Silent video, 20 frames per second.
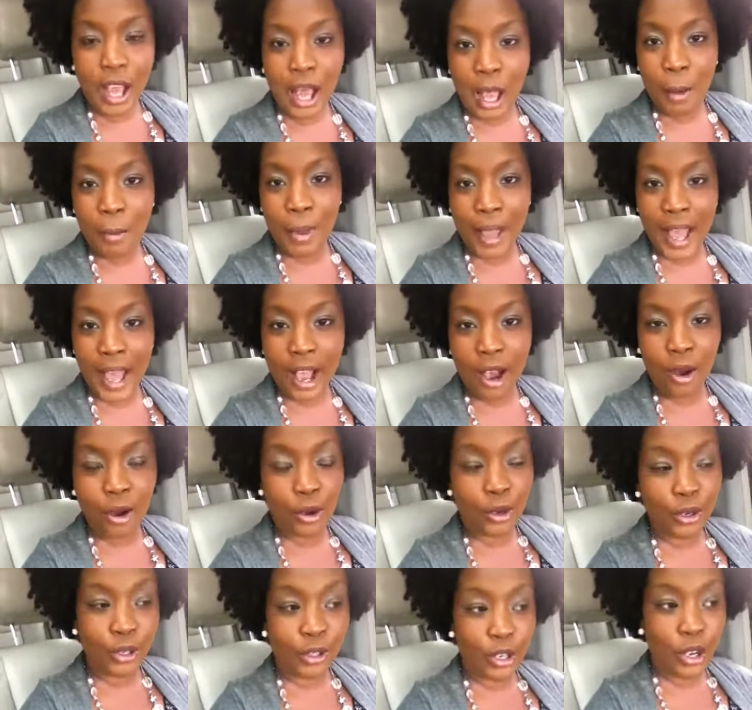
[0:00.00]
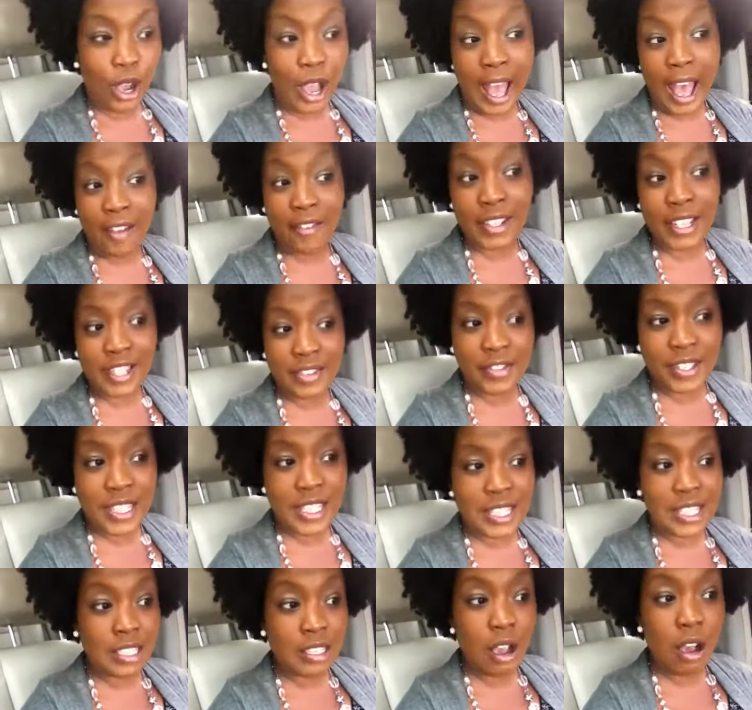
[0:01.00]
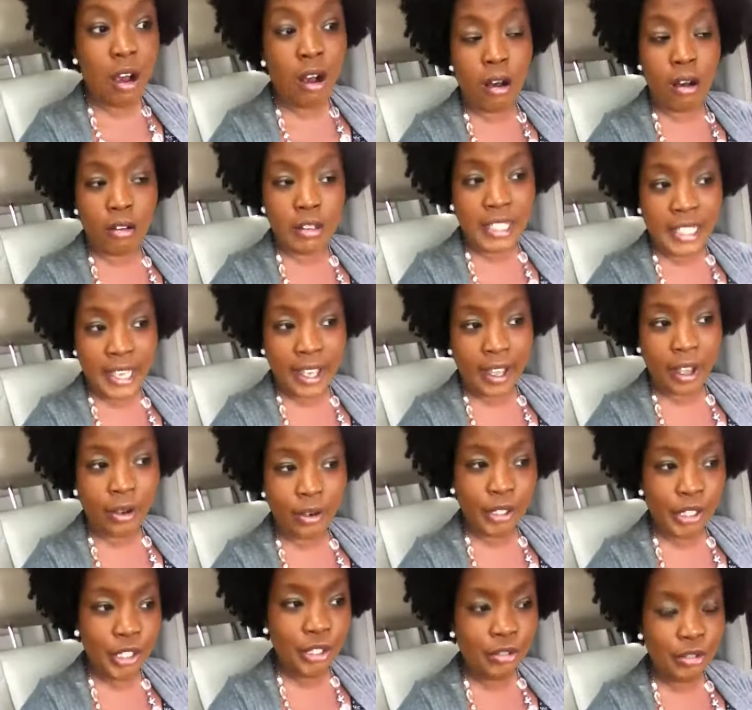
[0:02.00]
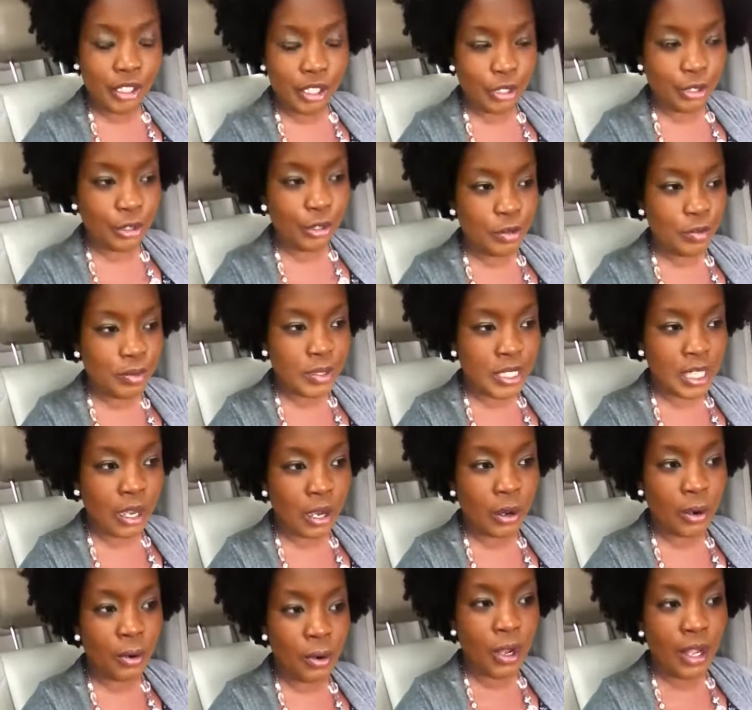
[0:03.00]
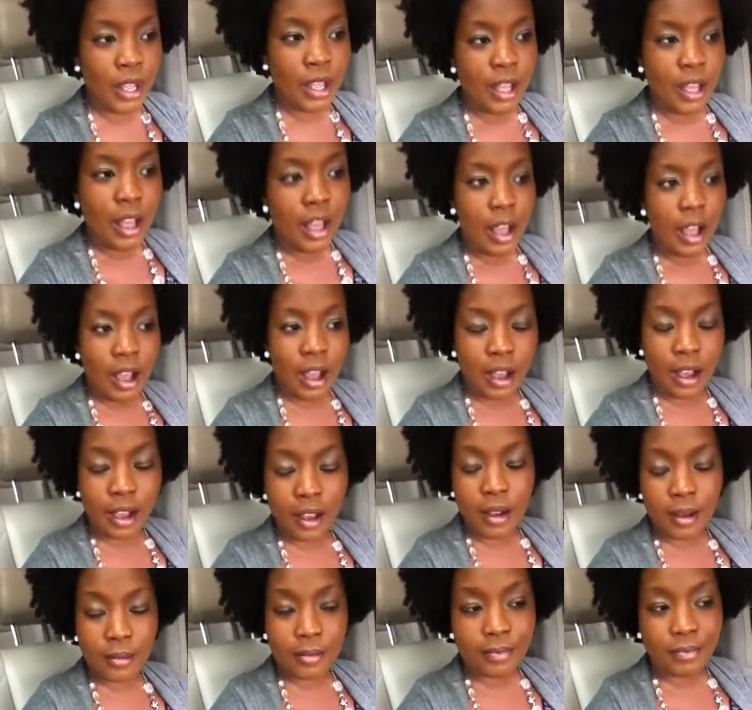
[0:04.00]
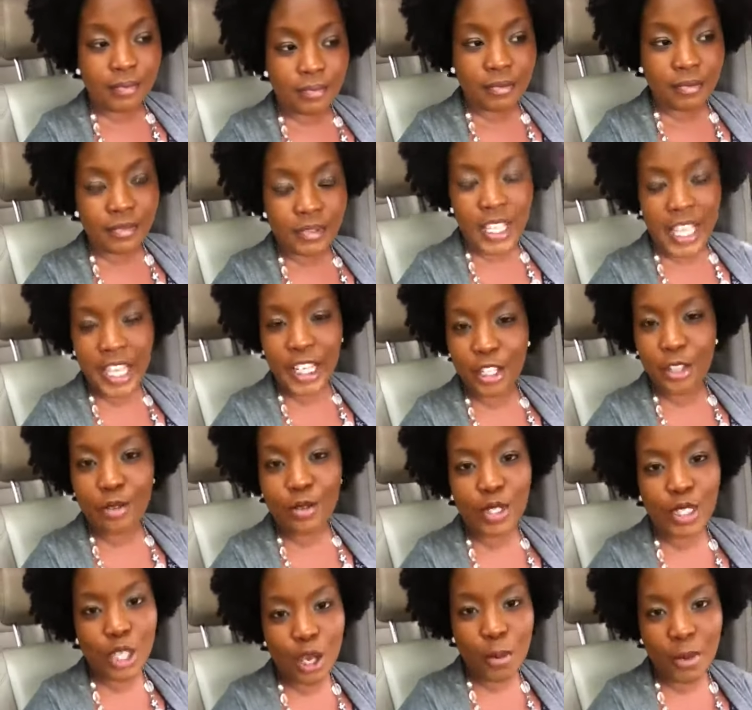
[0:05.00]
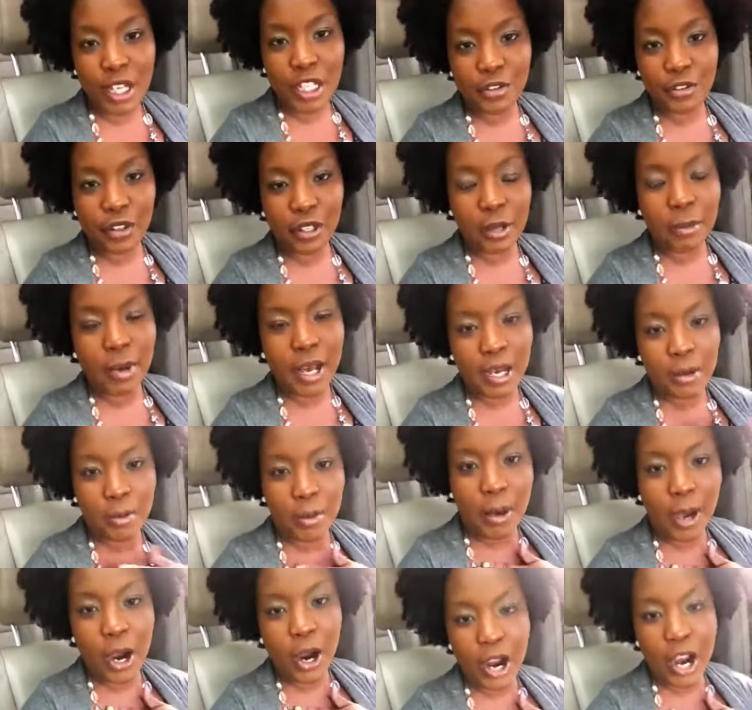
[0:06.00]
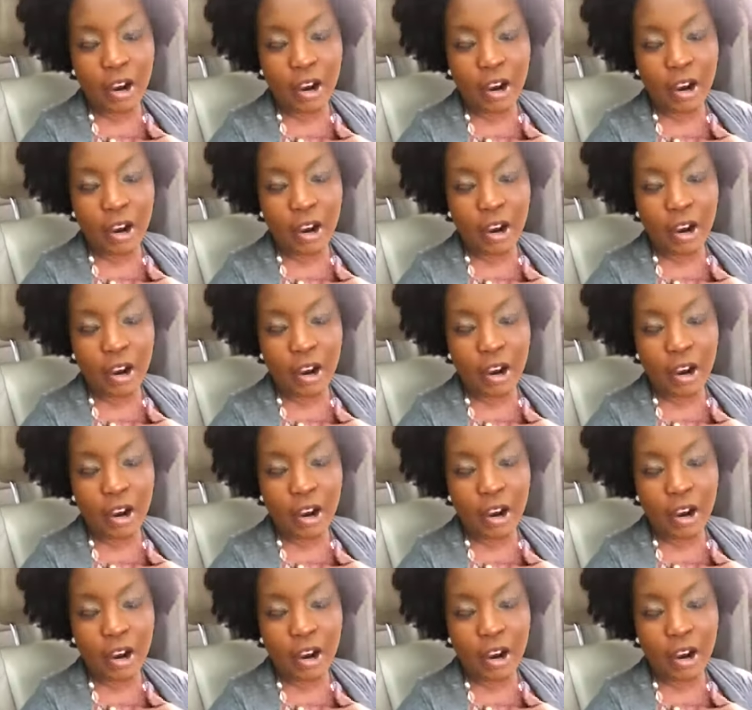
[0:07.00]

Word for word: about or haven't even saw yet on YouTube. So um, thank you so much from the bottom of my heart.